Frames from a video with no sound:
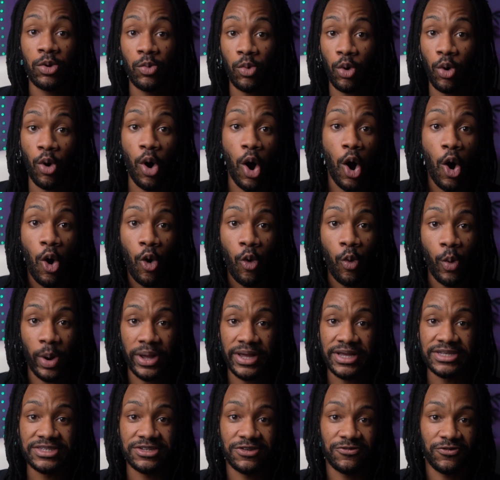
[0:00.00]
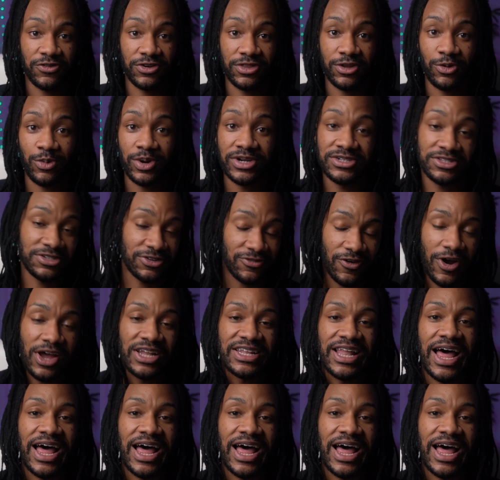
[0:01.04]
we will always and for the rest of our